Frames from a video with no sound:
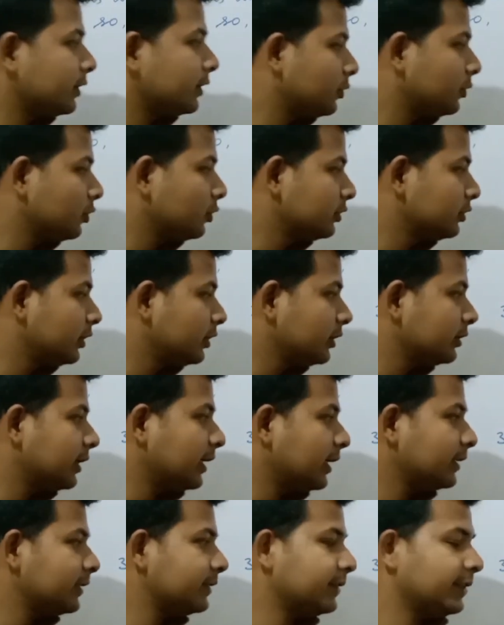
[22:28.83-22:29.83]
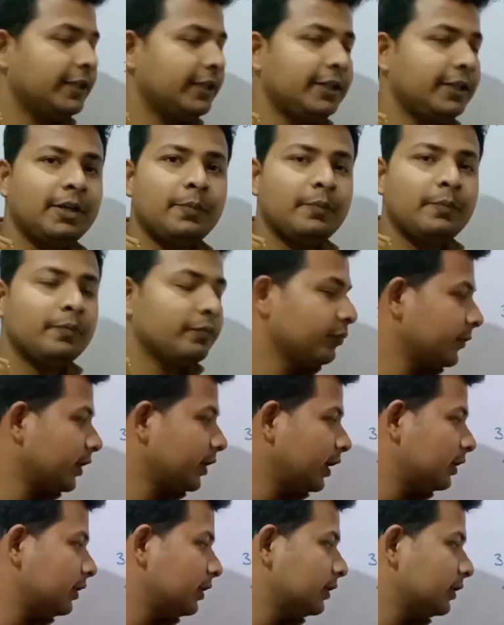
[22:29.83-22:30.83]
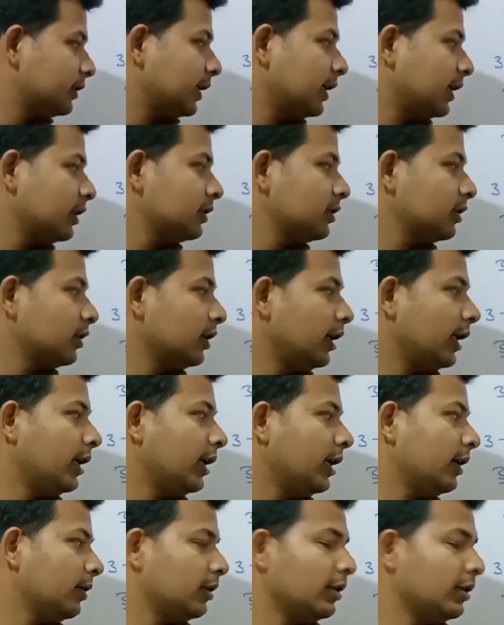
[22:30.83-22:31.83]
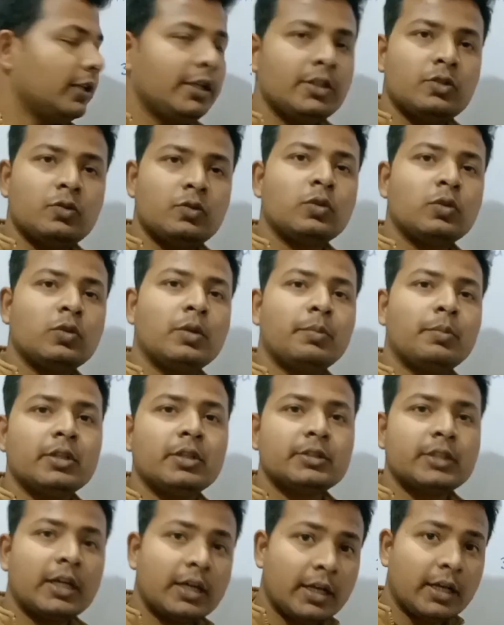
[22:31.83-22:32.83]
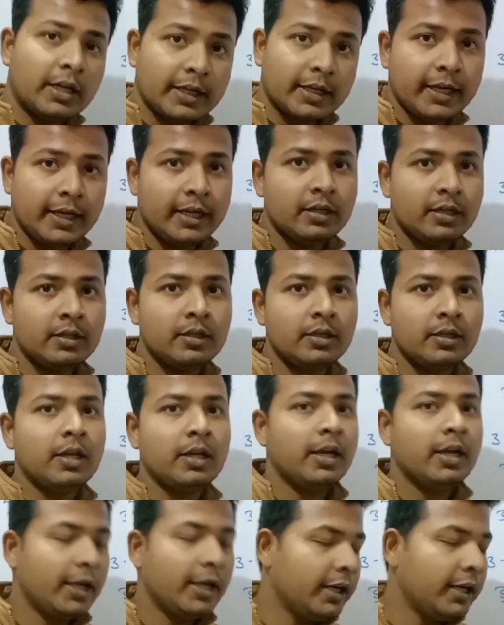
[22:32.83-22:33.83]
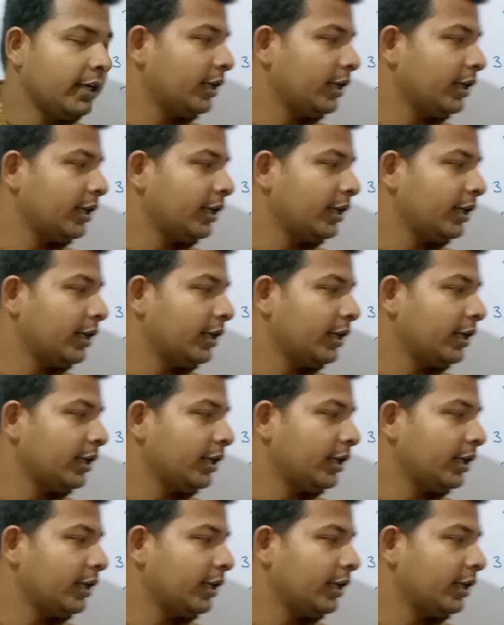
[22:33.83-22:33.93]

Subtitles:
integer. So I have supposed this as c and this as d. These two numbers